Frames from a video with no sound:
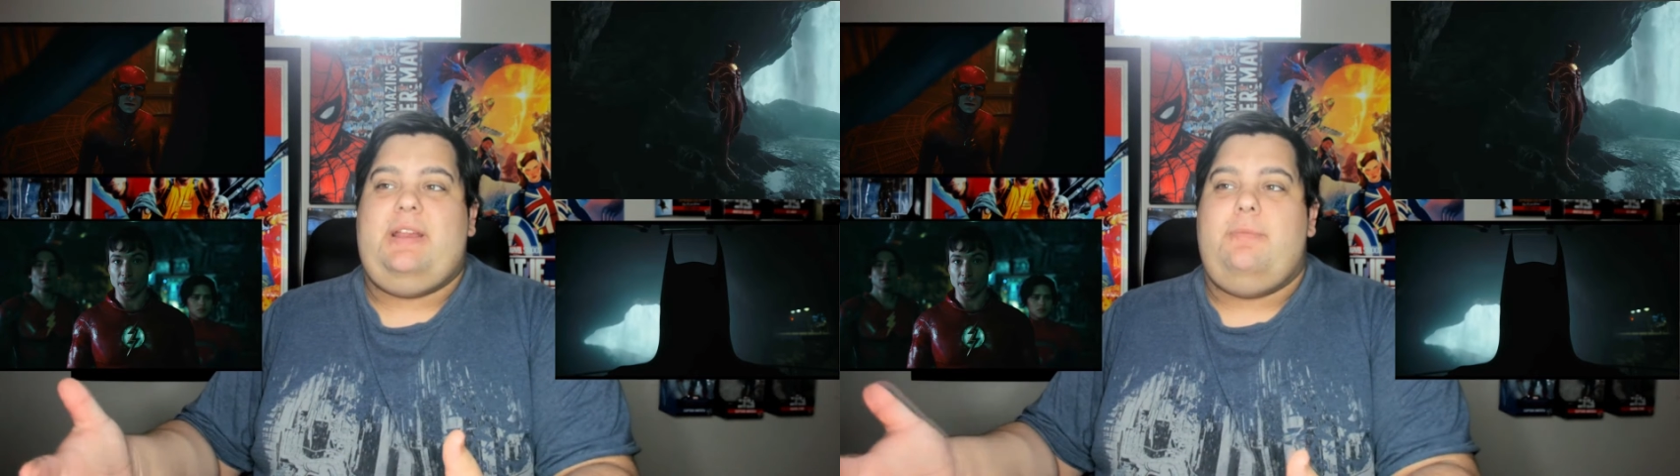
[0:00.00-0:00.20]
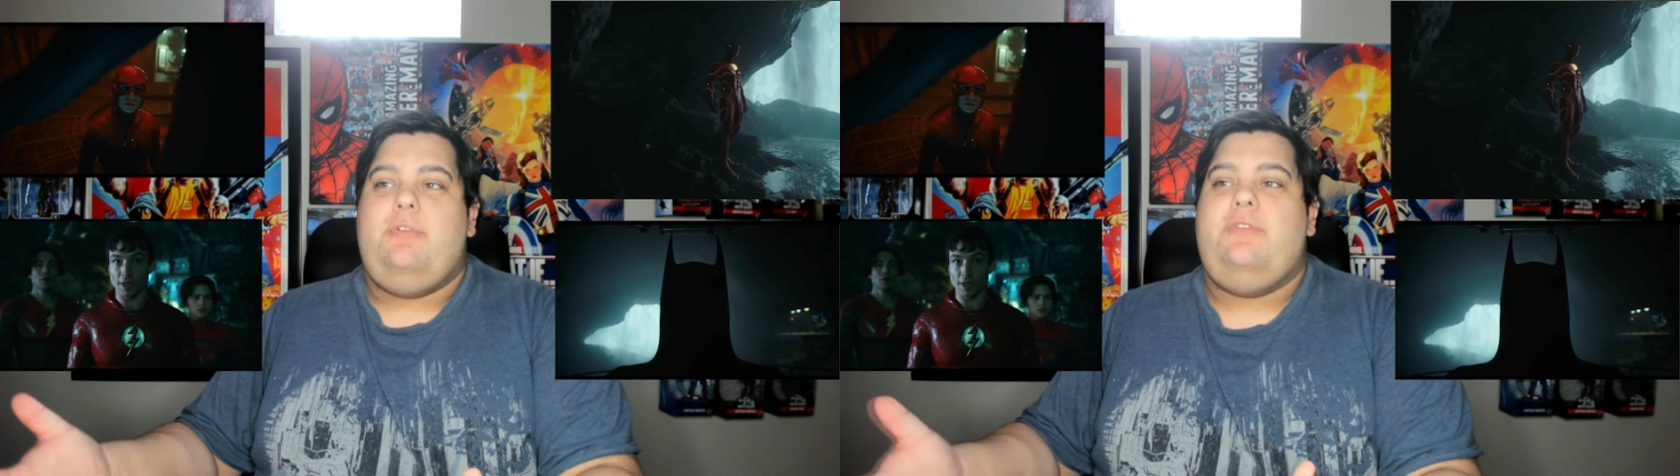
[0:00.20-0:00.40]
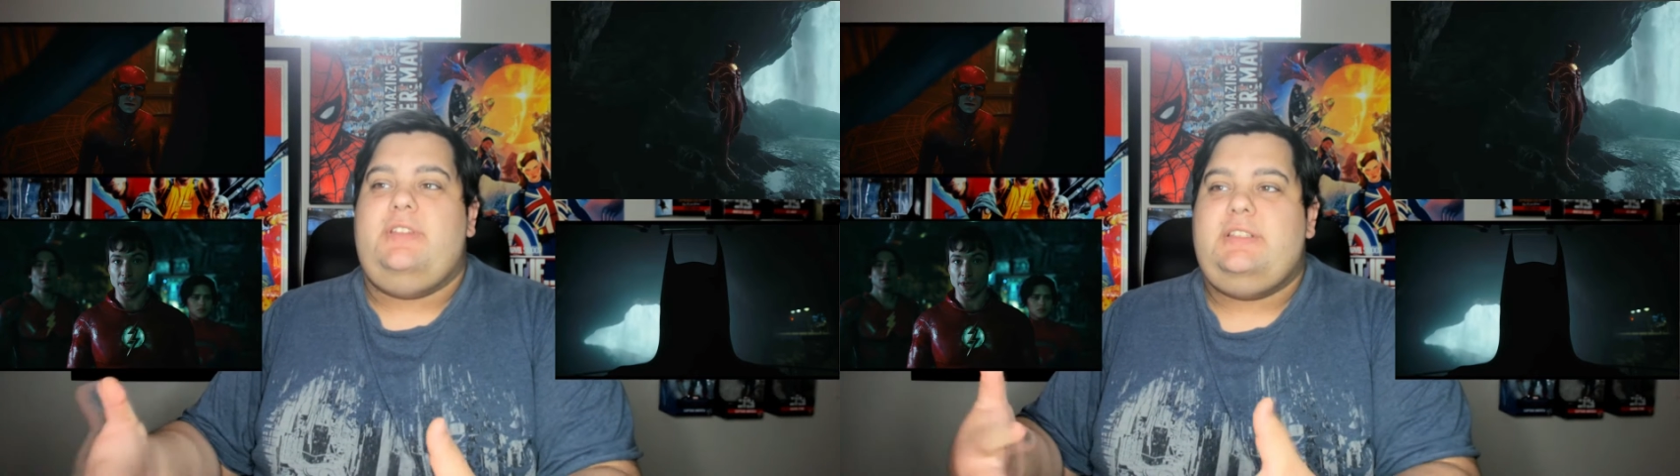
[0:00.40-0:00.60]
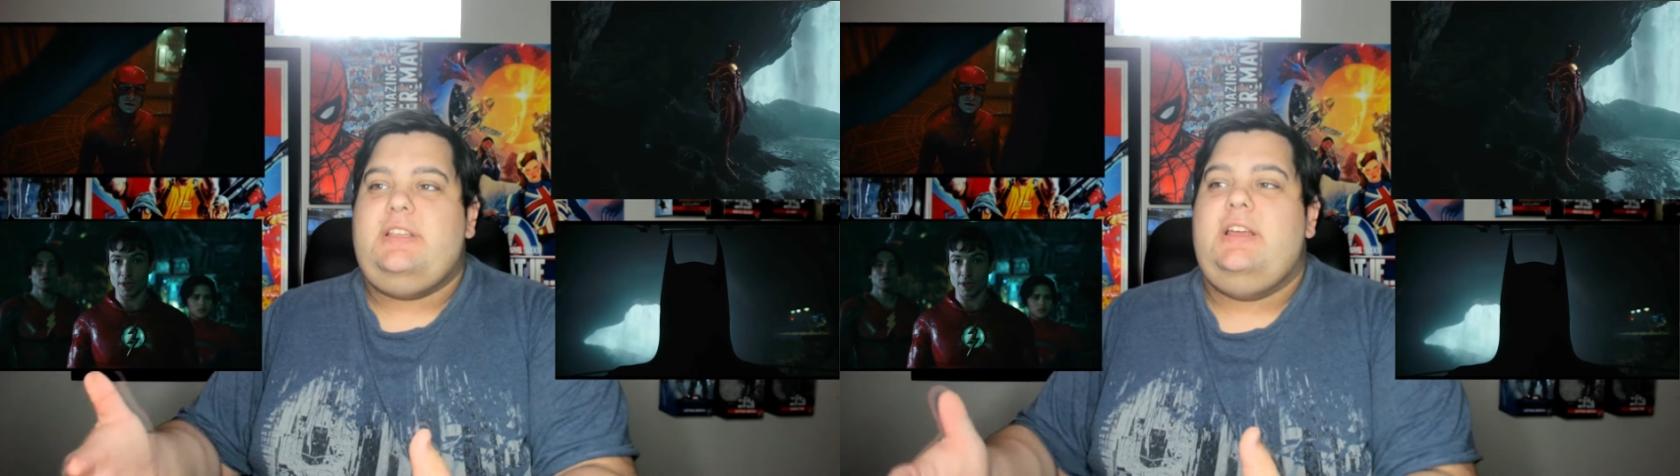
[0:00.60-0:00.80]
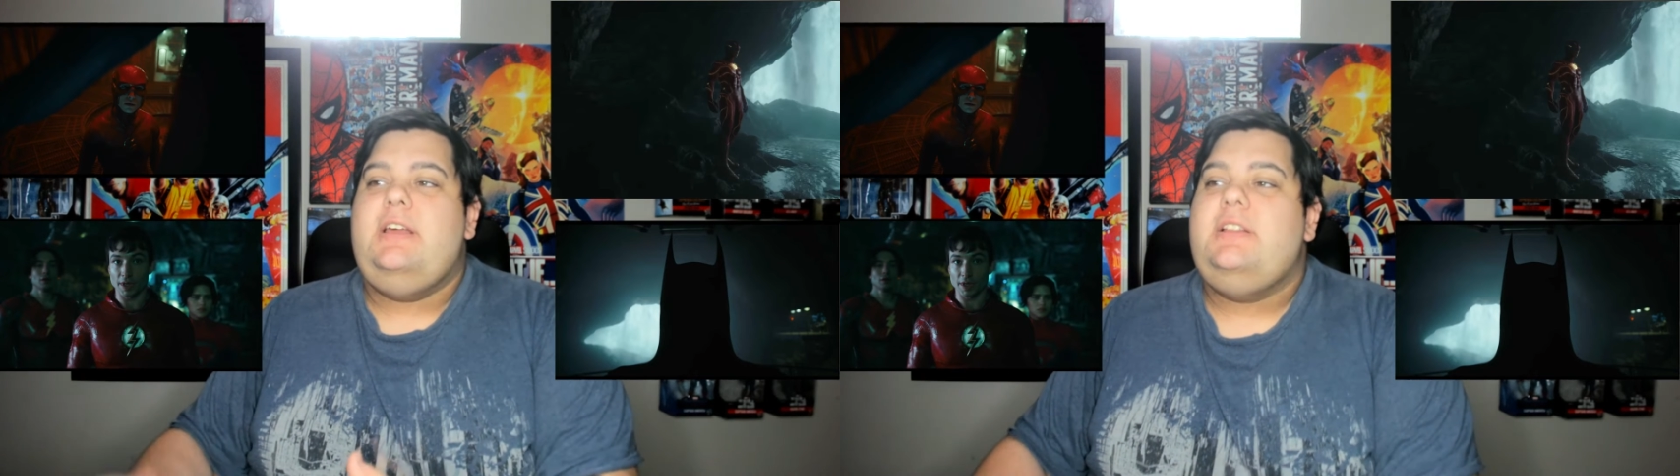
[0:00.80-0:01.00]
movies
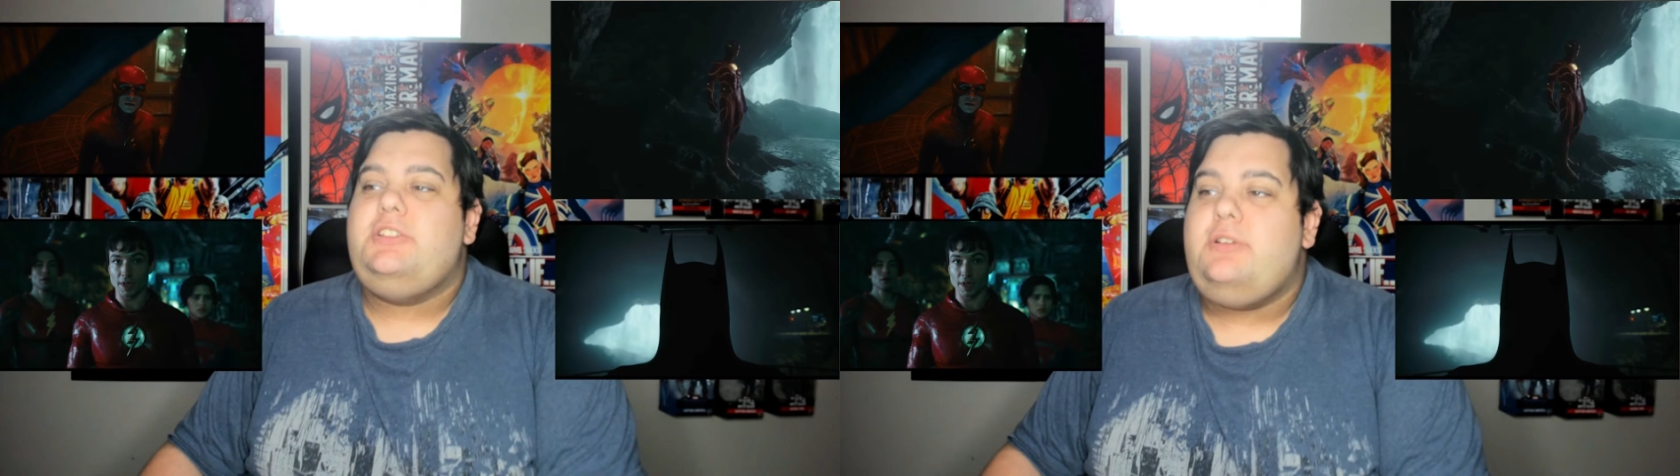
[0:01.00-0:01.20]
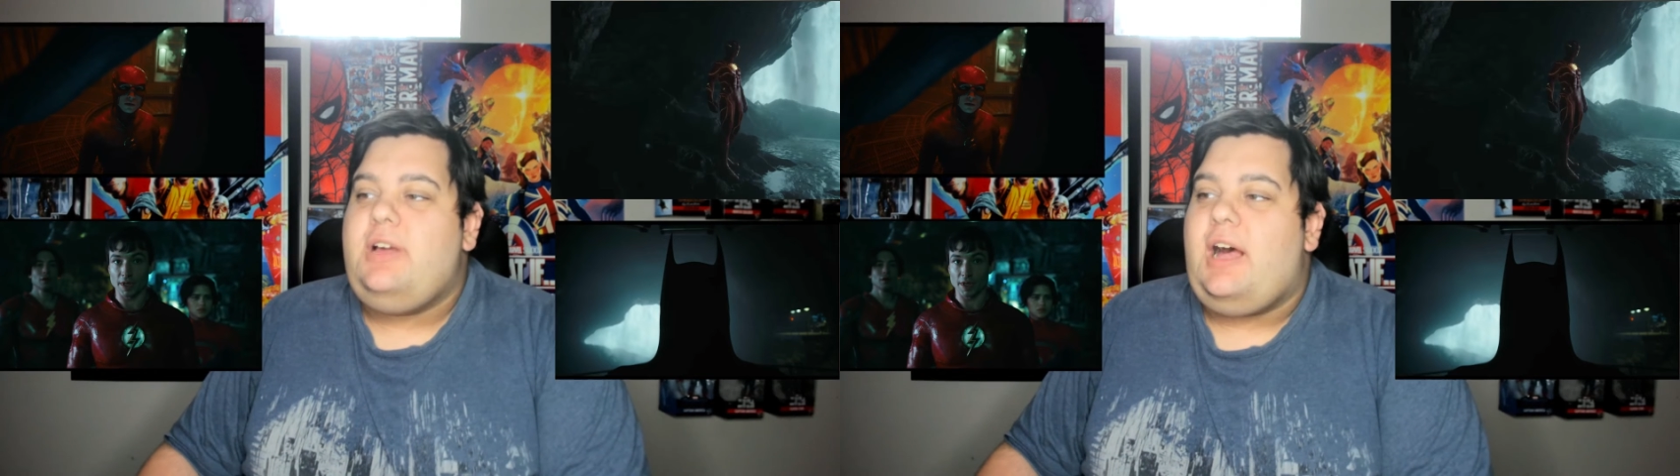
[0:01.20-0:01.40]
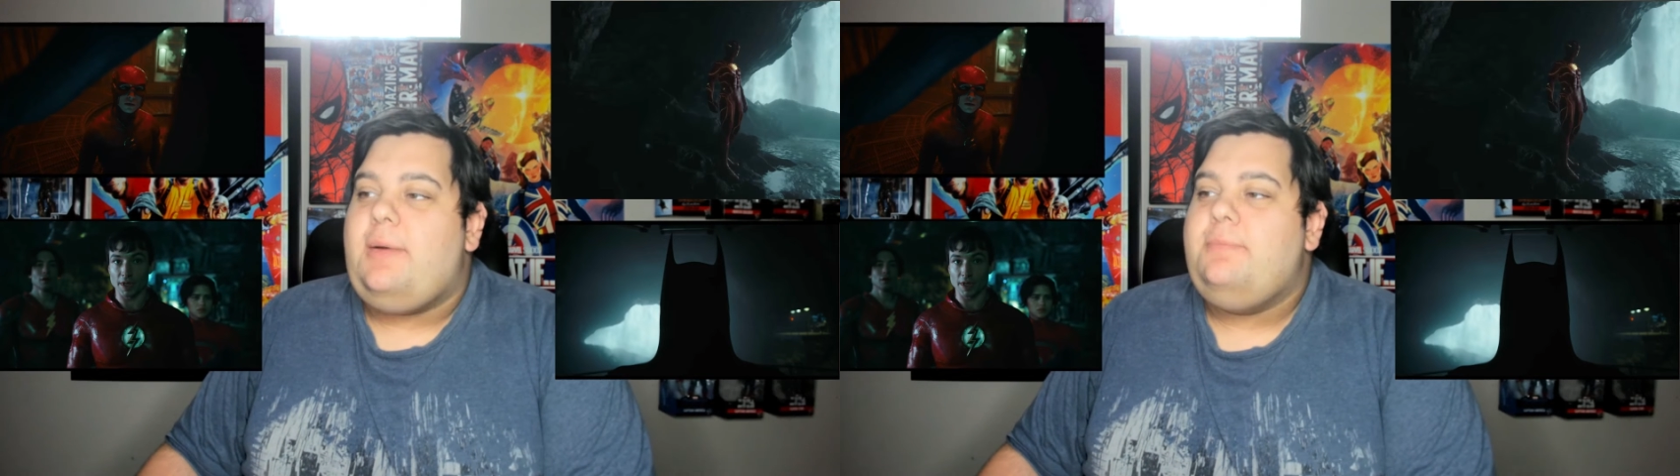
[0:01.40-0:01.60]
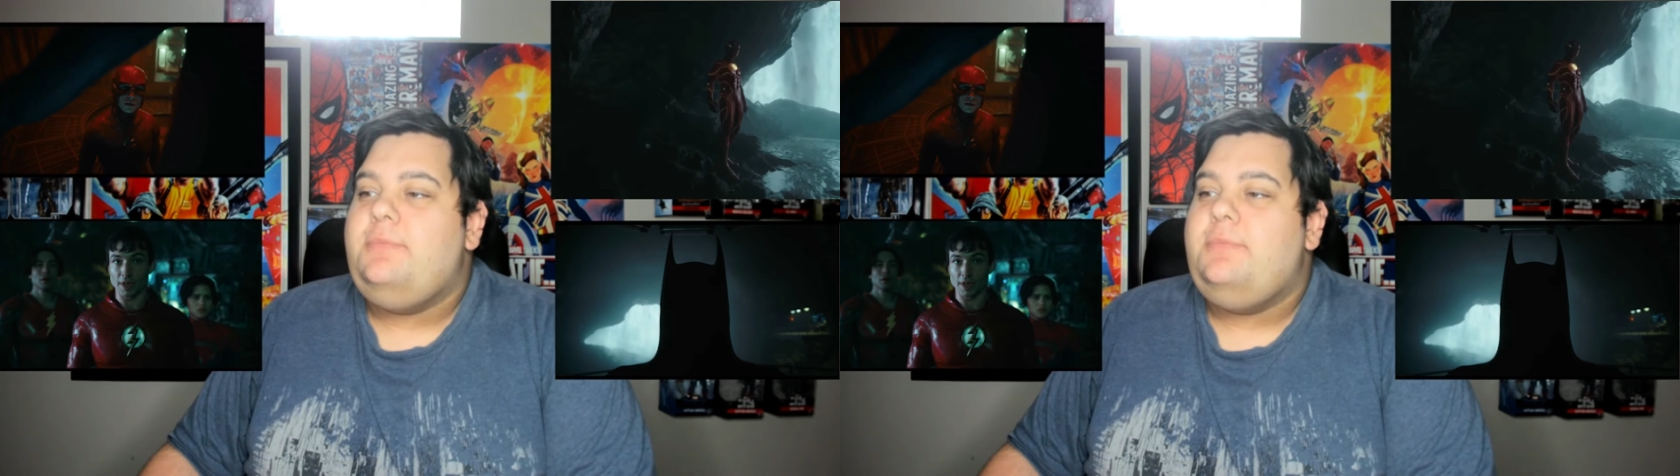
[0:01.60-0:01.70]
to come.